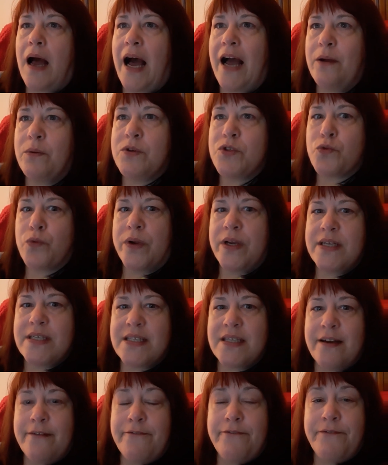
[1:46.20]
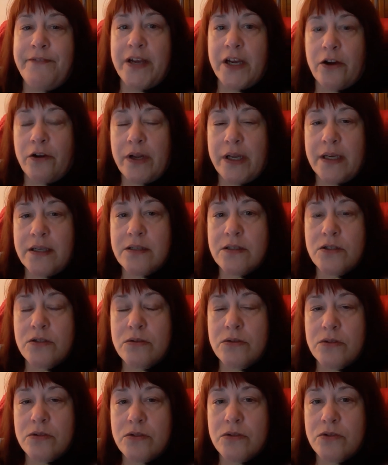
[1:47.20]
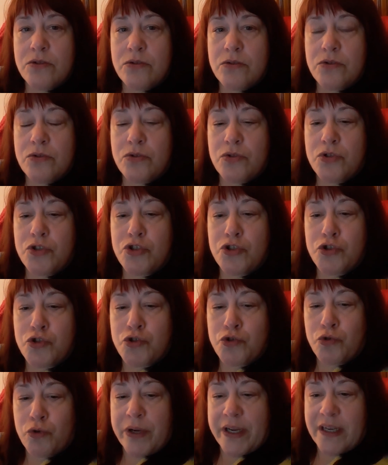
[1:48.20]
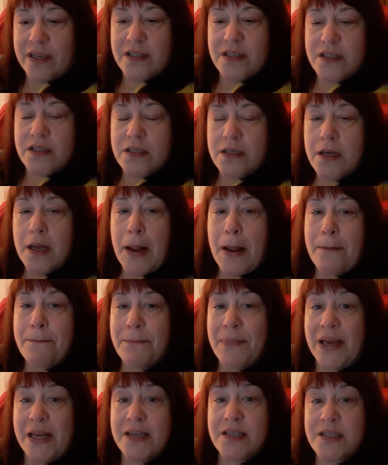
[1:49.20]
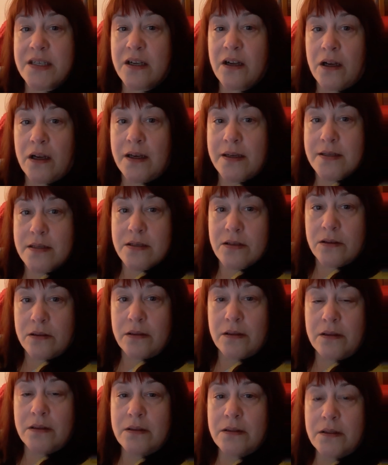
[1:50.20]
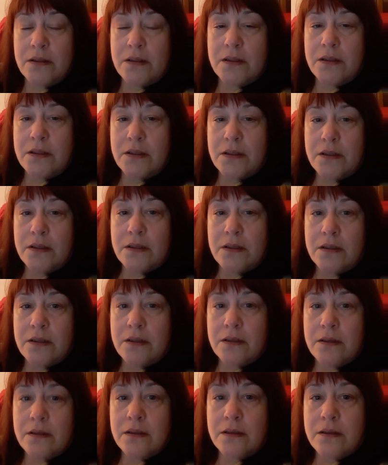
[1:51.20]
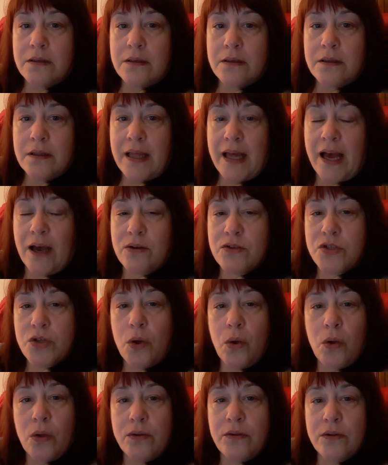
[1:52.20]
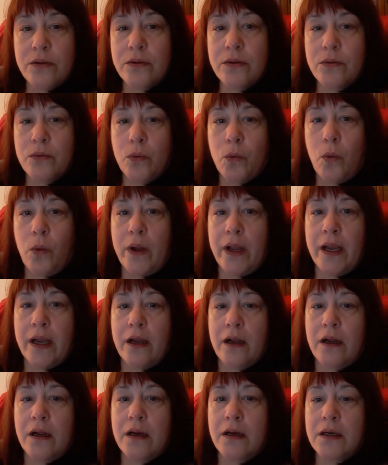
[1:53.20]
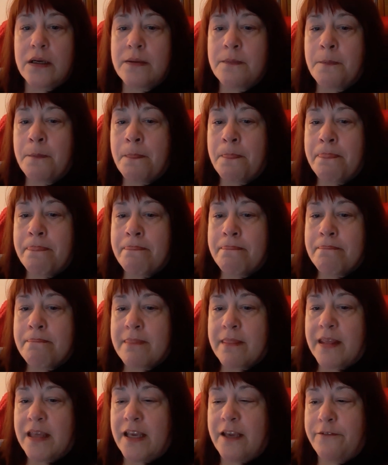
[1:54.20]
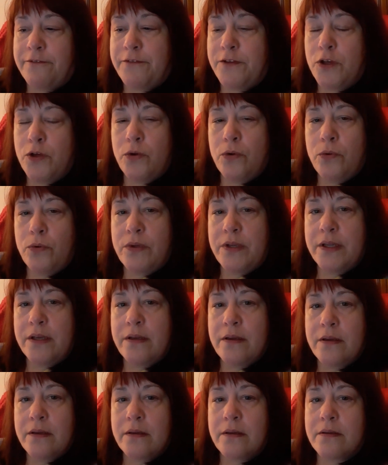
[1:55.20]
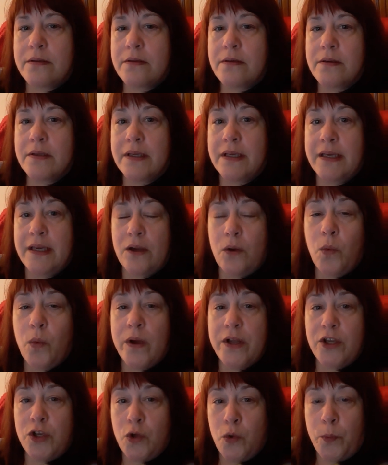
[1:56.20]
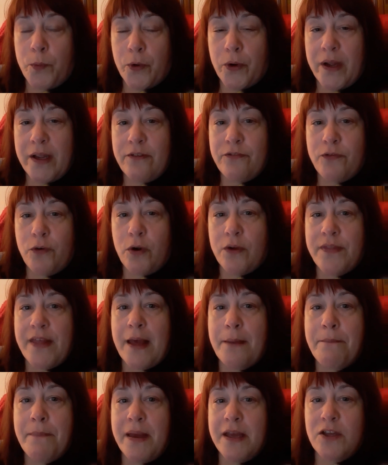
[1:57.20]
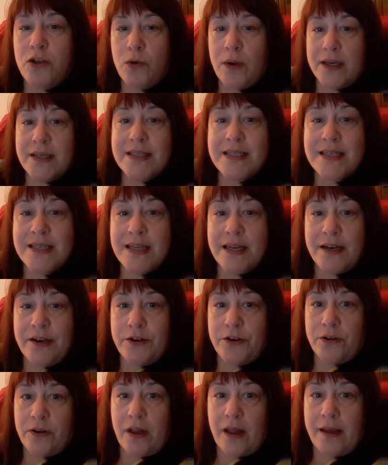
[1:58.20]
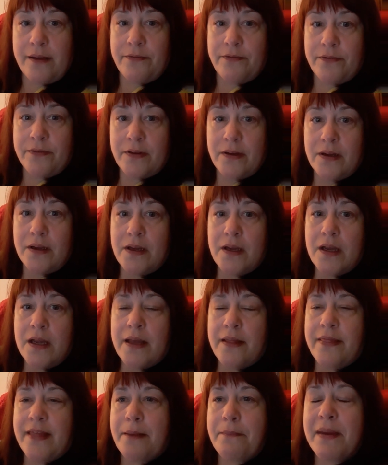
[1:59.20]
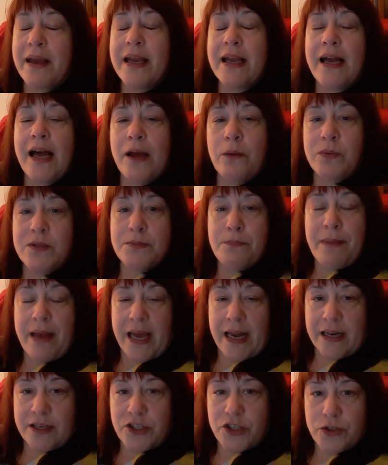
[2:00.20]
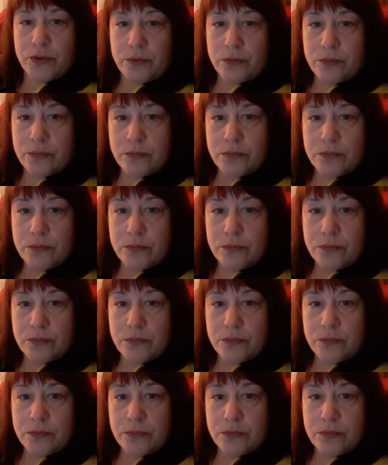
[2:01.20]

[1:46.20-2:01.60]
was raised in a very strict Pentecostal household where if you didn't get what you prayed for, that meant you had sin in your life. That meant God was mad at you.